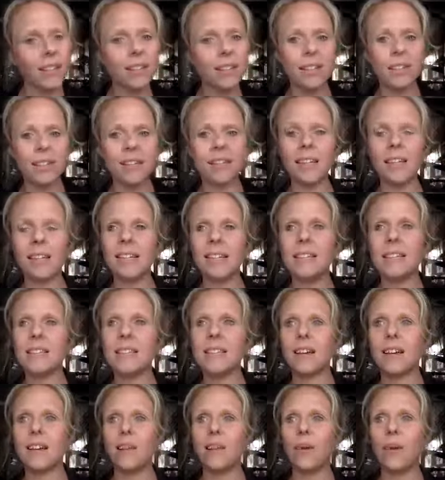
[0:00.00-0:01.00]
and the thing
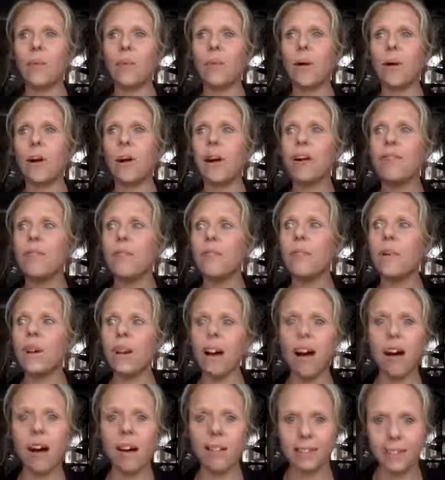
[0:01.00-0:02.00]
is that wherever
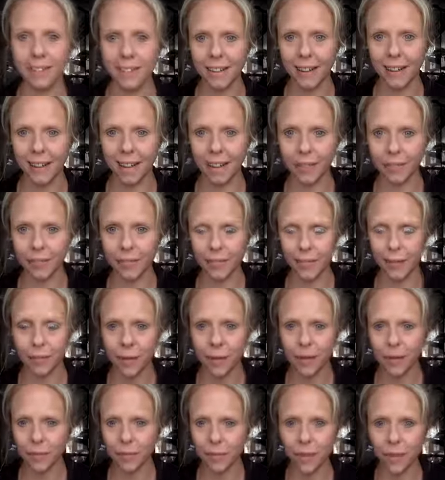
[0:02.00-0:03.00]
we are in life
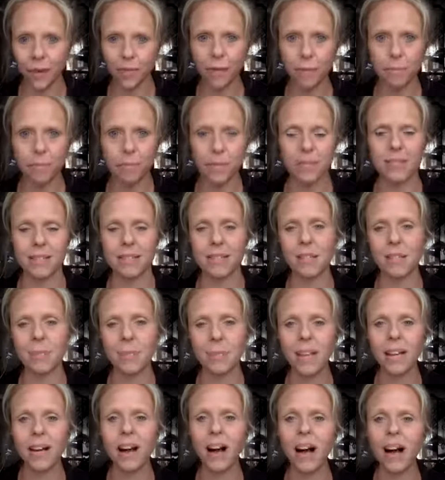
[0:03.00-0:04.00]
and wherever we are in business,
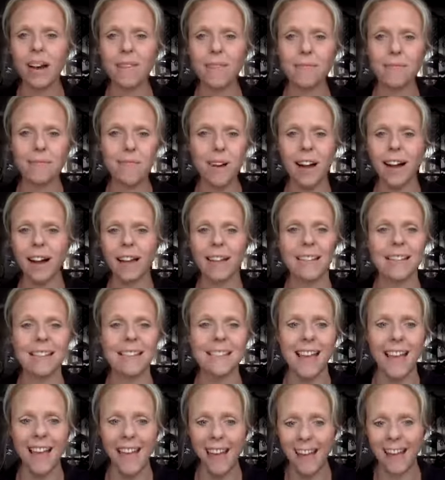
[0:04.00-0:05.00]
we can't
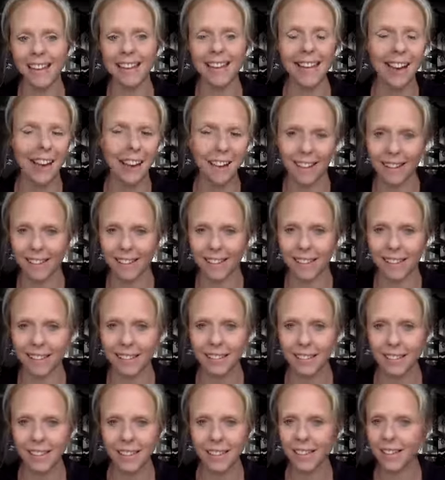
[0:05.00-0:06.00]
rise any
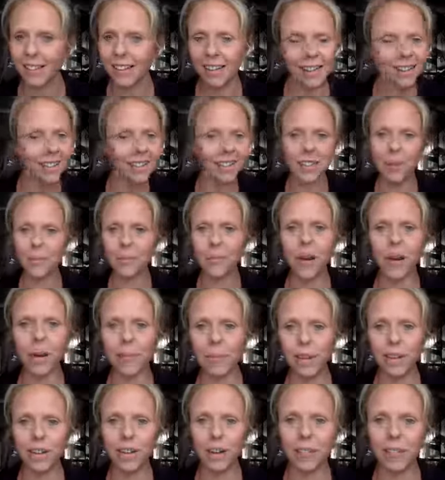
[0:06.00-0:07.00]
higher than
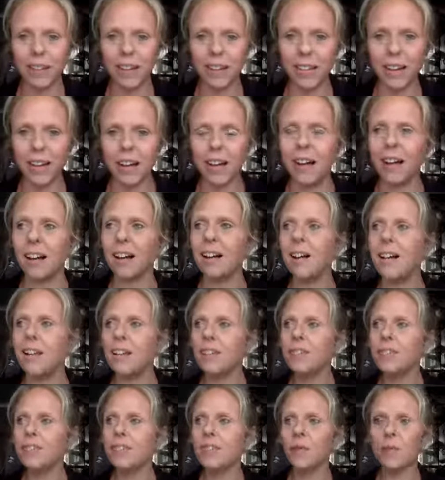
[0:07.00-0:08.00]
where we currently are.
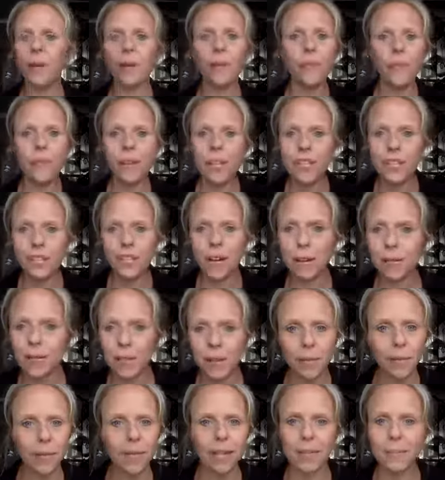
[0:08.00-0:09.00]
So if we
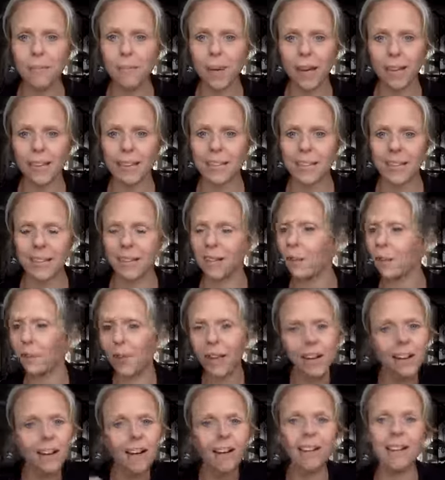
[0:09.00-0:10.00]
don't know any better,
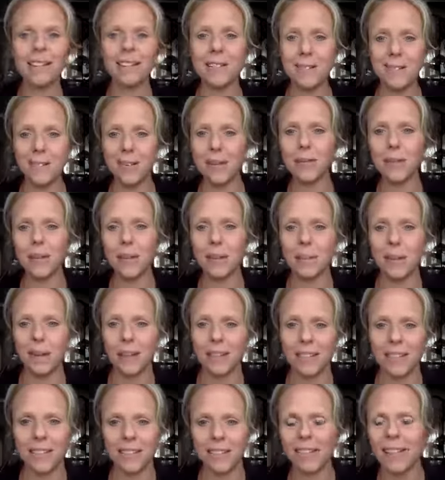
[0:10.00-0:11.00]
we can't do any
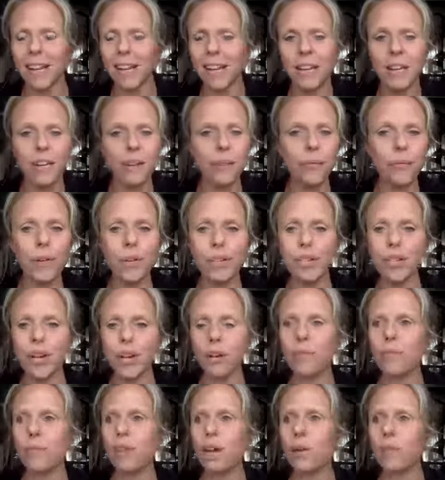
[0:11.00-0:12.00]
better. If we
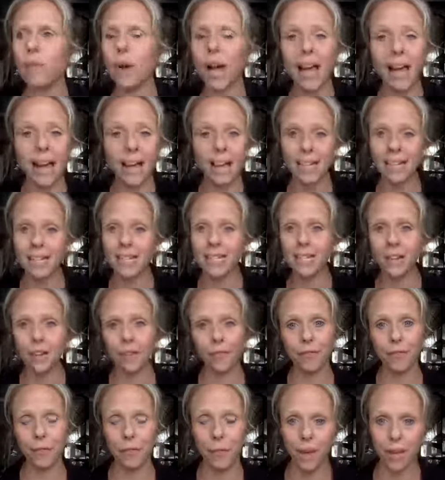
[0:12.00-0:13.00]
don't know any
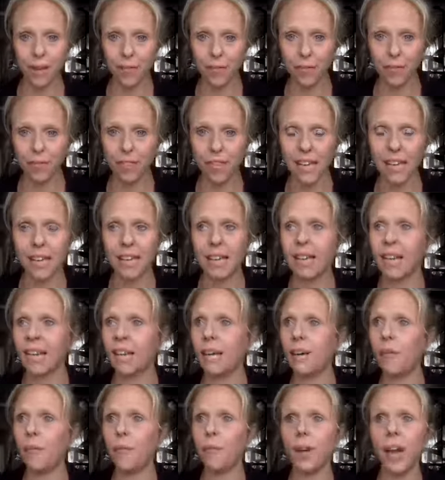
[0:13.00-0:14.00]
different way of
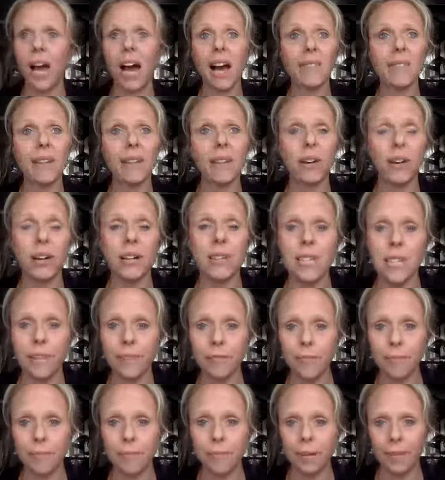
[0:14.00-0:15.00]
thinking, if we haven't got a
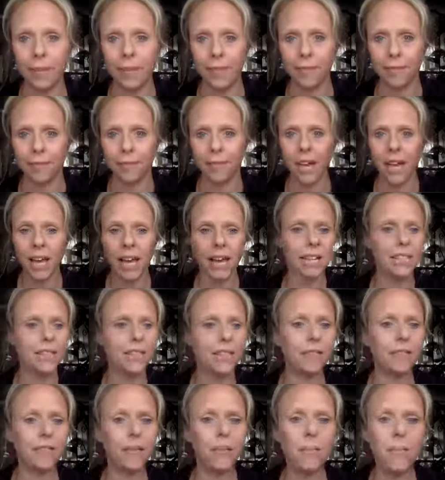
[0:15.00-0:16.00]
different belief, a
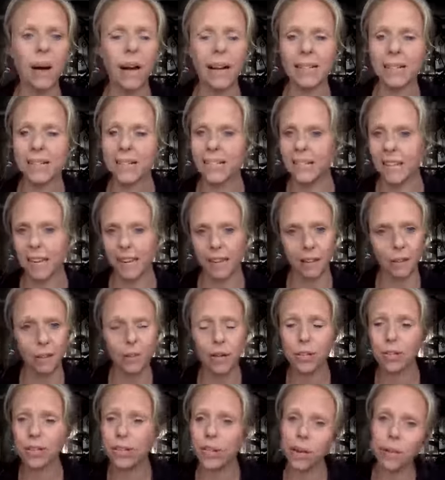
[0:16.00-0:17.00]
different mindset, and
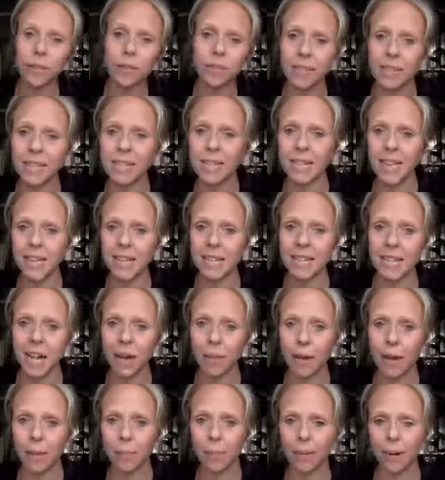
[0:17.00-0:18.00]
if we don't understand
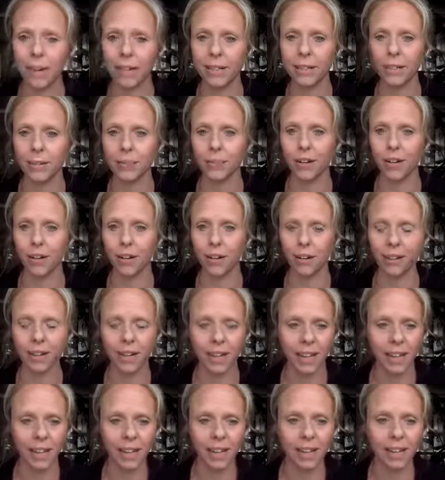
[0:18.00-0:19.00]
how our brains work
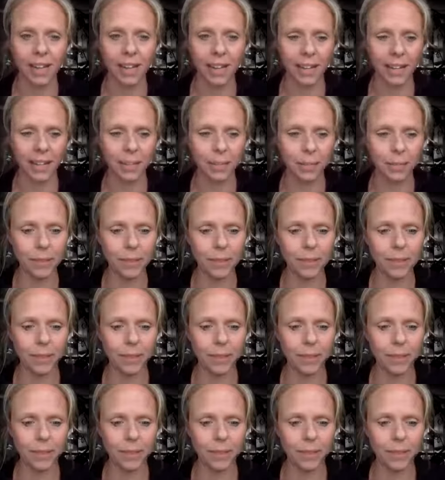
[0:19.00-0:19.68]
um,